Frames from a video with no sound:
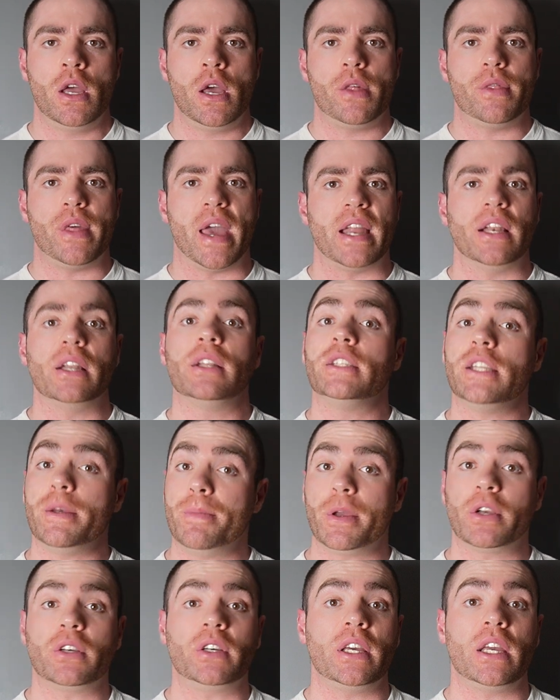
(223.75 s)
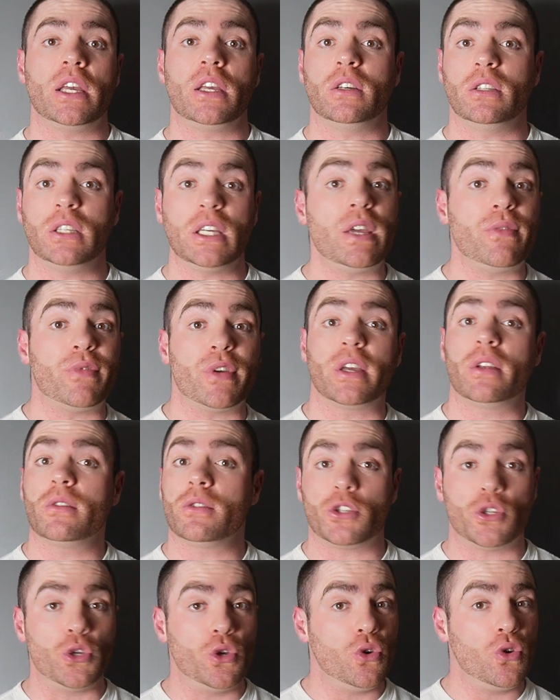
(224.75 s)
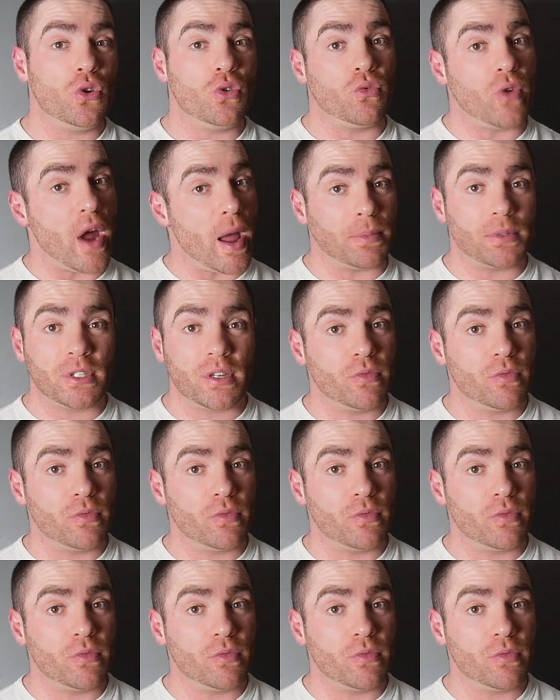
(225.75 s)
then typically leaving 2 reps